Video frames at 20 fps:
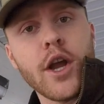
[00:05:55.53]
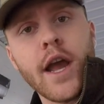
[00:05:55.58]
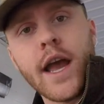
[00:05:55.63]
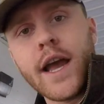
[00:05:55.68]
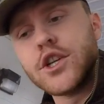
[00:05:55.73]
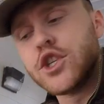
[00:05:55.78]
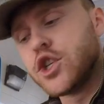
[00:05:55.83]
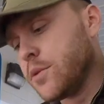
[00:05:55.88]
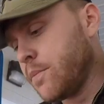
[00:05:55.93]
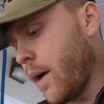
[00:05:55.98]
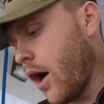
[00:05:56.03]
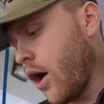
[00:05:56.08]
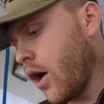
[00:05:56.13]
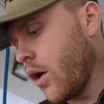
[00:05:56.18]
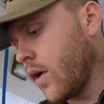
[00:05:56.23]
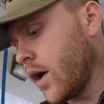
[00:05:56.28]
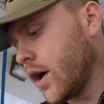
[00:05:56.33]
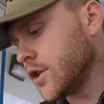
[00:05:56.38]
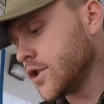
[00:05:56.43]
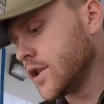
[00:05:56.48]
As you
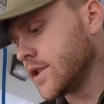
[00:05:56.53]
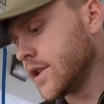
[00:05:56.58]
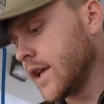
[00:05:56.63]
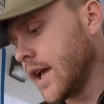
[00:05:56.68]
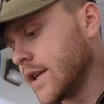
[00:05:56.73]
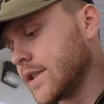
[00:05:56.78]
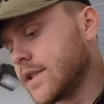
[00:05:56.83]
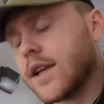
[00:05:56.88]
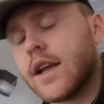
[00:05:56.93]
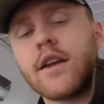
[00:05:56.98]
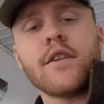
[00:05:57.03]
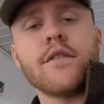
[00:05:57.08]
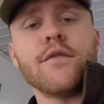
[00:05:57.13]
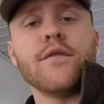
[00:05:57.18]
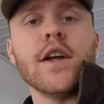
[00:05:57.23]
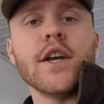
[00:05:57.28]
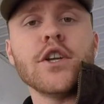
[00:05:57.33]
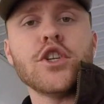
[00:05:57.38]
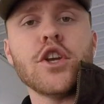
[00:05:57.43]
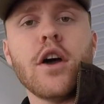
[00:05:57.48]
power wash this excess
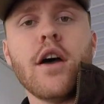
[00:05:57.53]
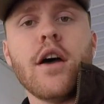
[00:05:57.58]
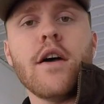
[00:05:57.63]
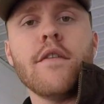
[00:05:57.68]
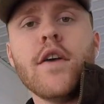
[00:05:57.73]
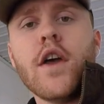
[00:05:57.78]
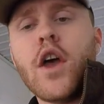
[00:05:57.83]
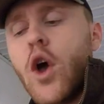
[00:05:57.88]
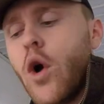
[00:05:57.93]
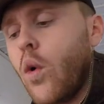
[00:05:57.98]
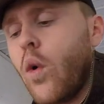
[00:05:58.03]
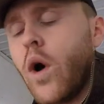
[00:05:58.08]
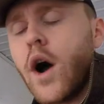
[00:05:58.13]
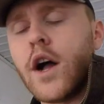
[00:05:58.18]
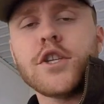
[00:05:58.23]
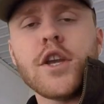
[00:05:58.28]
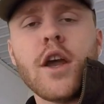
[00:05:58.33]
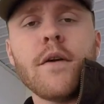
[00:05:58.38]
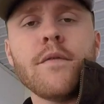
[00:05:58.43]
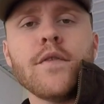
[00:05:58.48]
flesh off,
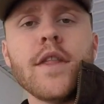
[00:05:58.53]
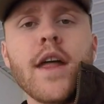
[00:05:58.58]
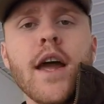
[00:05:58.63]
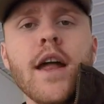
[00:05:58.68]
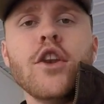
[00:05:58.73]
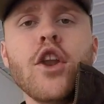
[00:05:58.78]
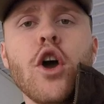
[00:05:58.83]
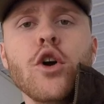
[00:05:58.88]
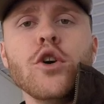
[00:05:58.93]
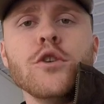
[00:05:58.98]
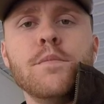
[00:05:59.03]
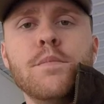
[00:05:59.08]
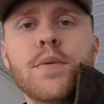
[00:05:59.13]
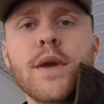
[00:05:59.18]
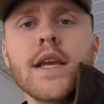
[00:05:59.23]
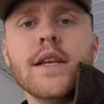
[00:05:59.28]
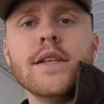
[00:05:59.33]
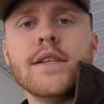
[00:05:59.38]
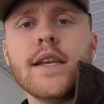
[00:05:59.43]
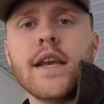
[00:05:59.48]
watch out for that nose
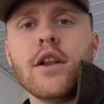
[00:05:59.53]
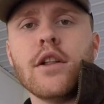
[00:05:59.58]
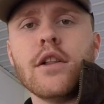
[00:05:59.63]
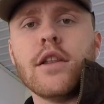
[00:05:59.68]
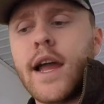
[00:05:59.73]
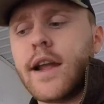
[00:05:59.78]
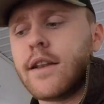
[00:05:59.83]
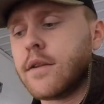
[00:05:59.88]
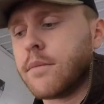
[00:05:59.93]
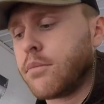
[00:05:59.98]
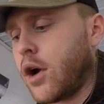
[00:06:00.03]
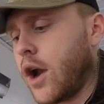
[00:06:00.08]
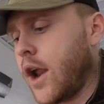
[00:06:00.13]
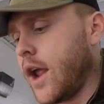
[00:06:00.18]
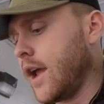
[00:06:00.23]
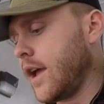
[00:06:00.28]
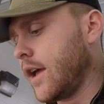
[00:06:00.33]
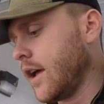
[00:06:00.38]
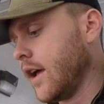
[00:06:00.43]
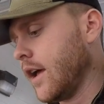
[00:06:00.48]
piece. It'll like to
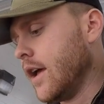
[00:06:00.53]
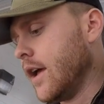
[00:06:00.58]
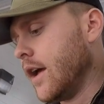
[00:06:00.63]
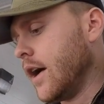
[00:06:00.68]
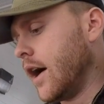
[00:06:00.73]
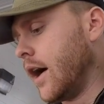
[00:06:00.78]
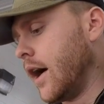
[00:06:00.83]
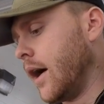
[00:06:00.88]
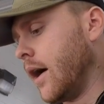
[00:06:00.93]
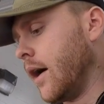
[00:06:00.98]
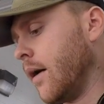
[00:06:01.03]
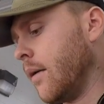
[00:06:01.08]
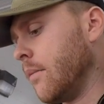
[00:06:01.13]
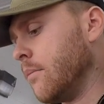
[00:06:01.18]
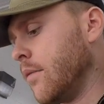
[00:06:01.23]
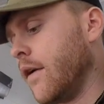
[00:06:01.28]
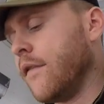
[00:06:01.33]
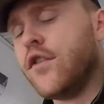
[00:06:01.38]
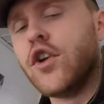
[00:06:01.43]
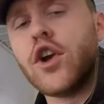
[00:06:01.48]
break.
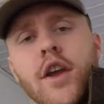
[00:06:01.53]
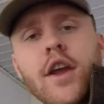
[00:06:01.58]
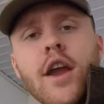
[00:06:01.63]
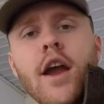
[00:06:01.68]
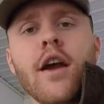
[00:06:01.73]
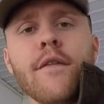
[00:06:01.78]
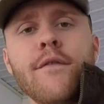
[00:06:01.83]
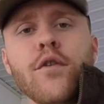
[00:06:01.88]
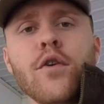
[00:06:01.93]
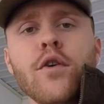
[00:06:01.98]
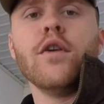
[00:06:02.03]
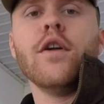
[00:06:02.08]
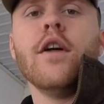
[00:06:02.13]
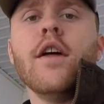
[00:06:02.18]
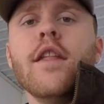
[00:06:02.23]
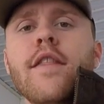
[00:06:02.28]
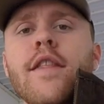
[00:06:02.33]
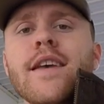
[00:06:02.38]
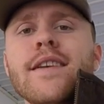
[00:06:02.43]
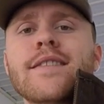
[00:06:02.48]
But if you're
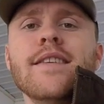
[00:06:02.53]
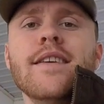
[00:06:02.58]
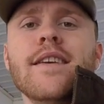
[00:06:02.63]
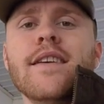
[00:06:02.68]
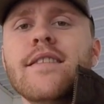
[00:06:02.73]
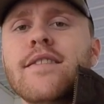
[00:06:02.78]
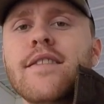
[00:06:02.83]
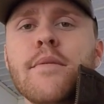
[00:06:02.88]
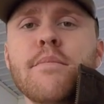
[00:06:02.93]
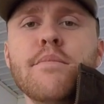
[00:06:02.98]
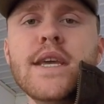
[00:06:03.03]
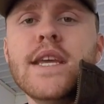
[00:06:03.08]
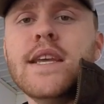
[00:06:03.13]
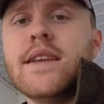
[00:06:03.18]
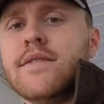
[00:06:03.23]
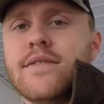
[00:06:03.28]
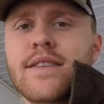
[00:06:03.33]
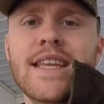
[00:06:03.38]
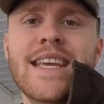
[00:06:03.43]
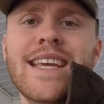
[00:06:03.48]
careful, this is the
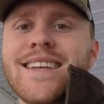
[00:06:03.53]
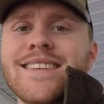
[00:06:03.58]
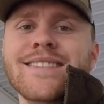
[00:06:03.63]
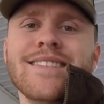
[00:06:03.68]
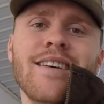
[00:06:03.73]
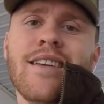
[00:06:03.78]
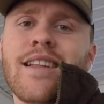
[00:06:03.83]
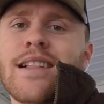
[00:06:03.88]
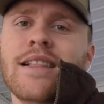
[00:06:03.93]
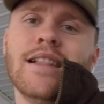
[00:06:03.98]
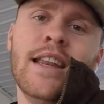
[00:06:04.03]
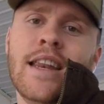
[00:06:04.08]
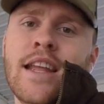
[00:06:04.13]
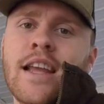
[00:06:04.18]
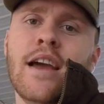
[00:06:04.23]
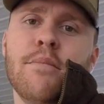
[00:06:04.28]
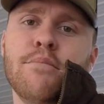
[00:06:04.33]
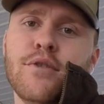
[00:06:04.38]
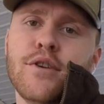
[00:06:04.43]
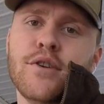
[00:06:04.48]
bee's knees on
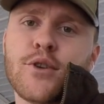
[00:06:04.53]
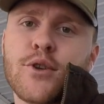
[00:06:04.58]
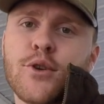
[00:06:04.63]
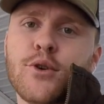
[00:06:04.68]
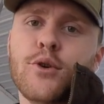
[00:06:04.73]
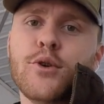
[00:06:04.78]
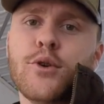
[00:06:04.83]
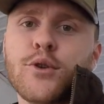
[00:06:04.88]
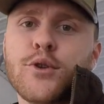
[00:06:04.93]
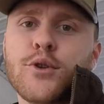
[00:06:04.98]
cleaning up your skull.